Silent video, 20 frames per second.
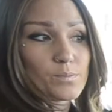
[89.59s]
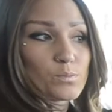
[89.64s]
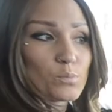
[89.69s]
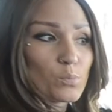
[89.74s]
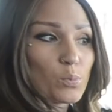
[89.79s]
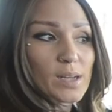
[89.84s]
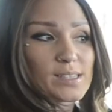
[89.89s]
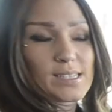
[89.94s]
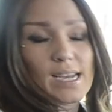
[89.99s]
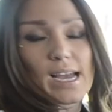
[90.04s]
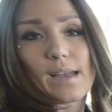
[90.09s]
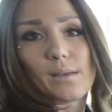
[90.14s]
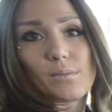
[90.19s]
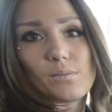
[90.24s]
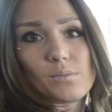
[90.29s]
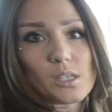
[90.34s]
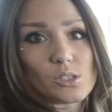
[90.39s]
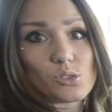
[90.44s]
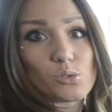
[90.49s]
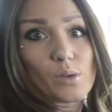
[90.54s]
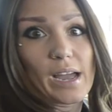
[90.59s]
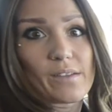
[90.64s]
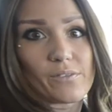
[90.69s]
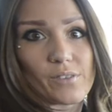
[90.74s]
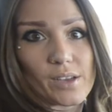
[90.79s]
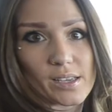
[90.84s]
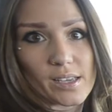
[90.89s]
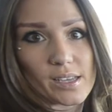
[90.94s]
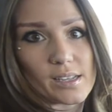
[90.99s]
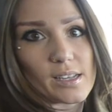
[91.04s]
what time the
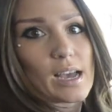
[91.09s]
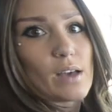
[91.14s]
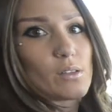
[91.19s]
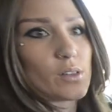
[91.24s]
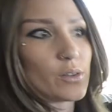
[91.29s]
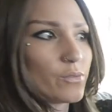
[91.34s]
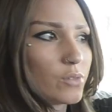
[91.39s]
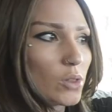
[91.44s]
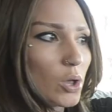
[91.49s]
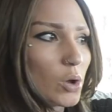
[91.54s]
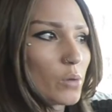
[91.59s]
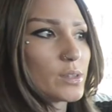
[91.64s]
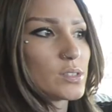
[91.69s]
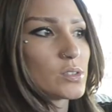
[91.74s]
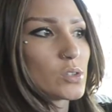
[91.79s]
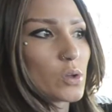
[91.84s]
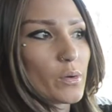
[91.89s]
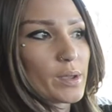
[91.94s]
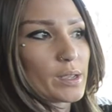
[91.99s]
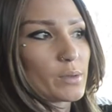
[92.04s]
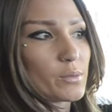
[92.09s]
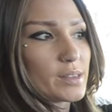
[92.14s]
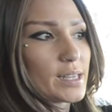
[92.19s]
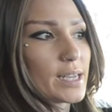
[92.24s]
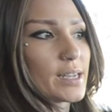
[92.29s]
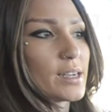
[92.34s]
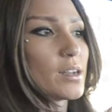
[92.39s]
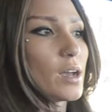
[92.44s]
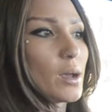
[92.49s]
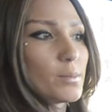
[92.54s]
traffic and how the flow is going with
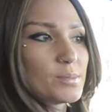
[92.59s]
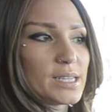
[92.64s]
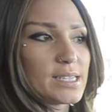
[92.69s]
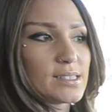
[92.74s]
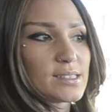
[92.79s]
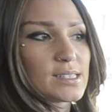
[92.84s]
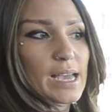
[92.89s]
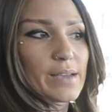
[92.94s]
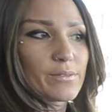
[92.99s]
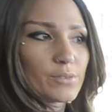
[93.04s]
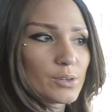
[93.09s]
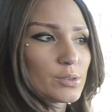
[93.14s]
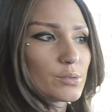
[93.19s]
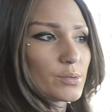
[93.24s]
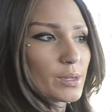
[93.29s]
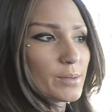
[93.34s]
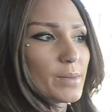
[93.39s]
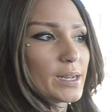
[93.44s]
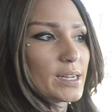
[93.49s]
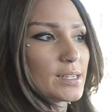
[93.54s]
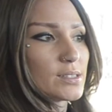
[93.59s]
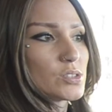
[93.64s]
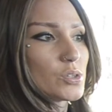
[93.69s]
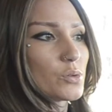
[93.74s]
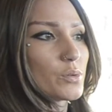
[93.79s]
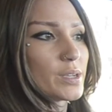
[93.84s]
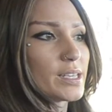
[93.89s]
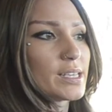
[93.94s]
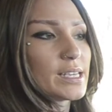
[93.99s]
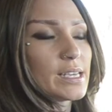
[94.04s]
that. It updates every 3 minutes, so
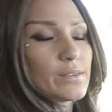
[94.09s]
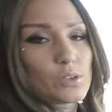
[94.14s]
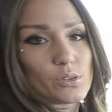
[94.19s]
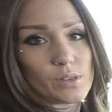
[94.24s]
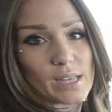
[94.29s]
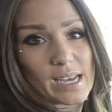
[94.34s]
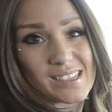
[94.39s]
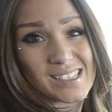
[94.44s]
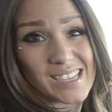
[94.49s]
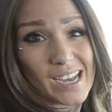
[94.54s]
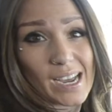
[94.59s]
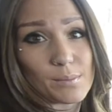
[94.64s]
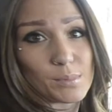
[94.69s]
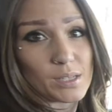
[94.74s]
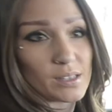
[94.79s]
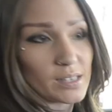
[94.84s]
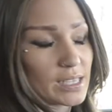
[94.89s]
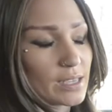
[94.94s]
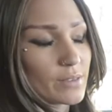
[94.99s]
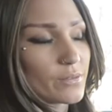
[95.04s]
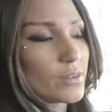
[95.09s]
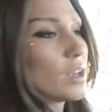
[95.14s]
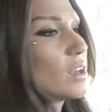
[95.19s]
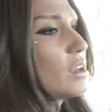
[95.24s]
it can give you that time to leave.